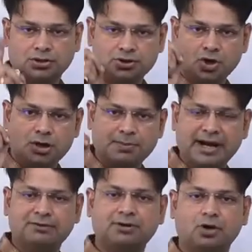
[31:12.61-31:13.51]
Your
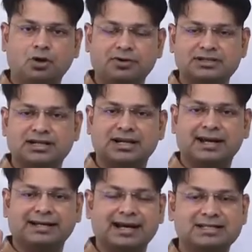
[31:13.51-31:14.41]
mind will always read
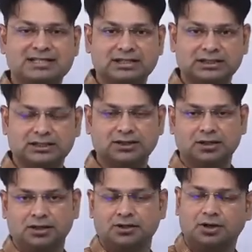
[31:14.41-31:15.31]
like cancer,
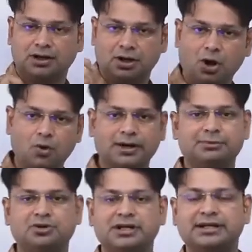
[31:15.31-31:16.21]
your lower
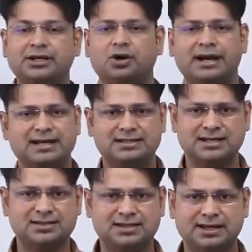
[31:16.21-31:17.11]
immunity or any
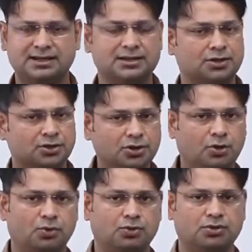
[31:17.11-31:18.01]
such thing.
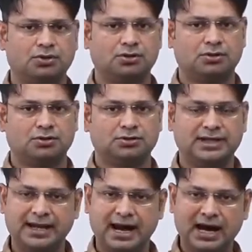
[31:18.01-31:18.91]
No,
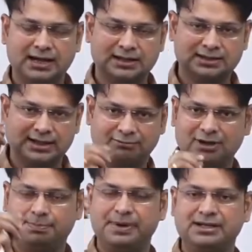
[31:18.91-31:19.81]
there are
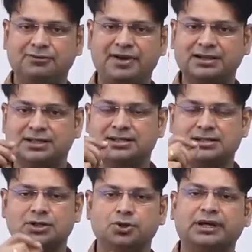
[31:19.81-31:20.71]
developmental factors.
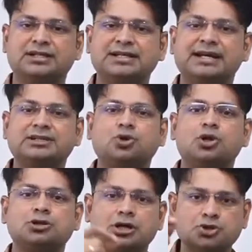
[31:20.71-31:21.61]
You can say it is
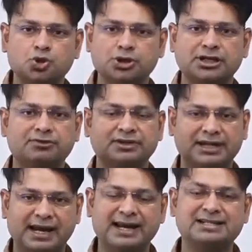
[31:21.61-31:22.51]
also associated
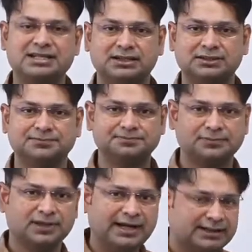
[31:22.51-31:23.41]
with aging,
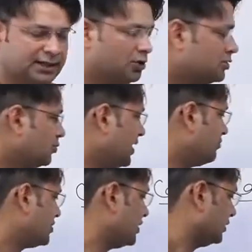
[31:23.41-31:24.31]
right? That also we
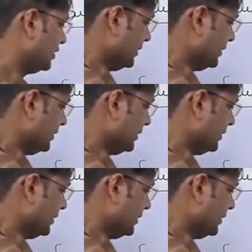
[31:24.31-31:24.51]
have seen.